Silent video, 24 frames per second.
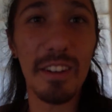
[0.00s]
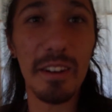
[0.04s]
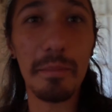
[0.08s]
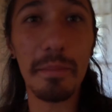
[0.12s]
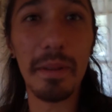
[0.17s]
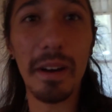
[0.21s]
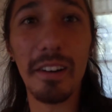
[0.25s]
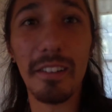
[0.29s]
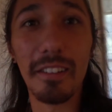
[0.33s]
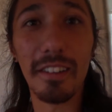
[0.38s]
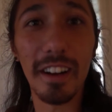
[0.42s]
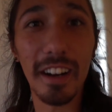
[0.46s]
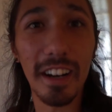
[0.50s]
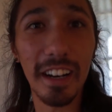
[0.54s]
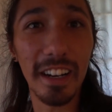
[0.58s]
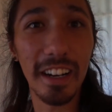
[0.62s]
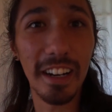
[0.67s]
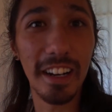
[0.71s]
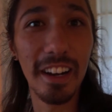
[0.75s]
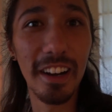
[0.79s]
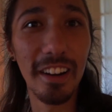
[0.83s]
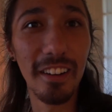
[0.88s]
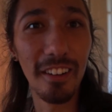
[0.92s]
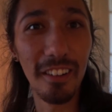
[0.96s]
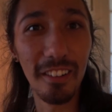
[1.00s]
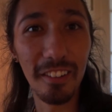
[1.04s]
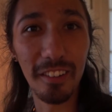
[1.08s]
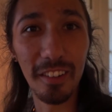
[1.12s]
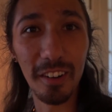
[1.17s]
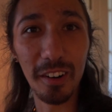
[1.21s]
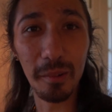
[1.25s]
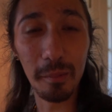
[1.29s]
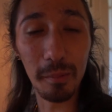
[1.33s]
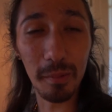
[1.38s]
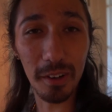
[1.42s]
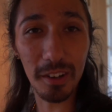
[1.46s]
a balcony in your own
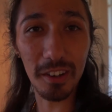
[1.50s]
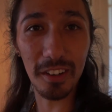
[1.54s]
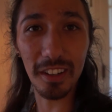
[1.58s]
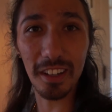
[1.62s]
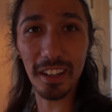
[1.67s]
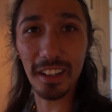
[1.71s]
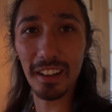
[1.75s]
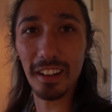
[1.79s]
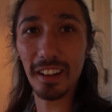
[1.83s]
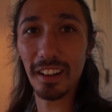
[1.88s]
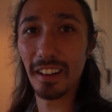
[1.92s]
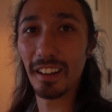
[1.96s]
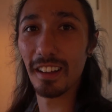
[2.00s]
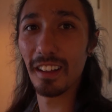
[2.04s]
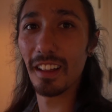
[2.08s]
room. There's like